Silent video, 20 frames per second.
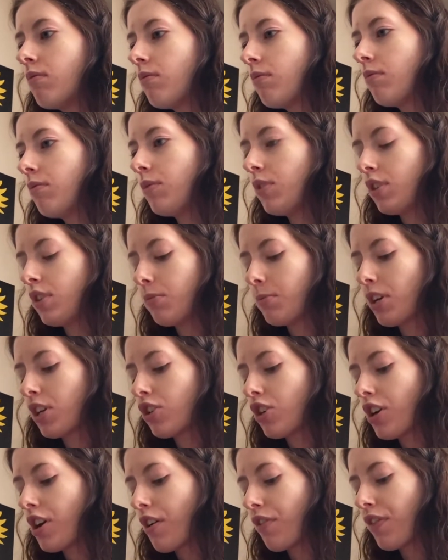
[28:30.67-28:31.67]
So make
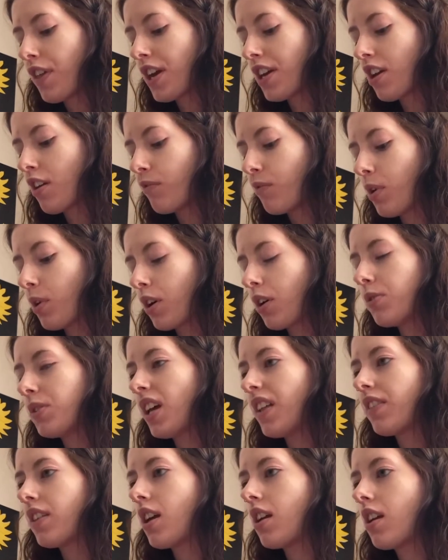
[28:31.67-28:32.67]
sure you're thinking of what goes
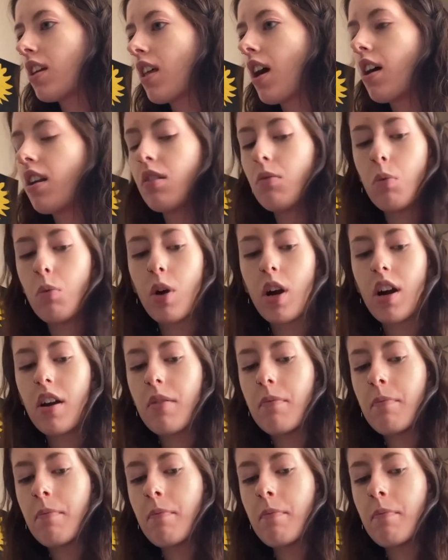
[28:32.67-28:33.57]
at the end of that word.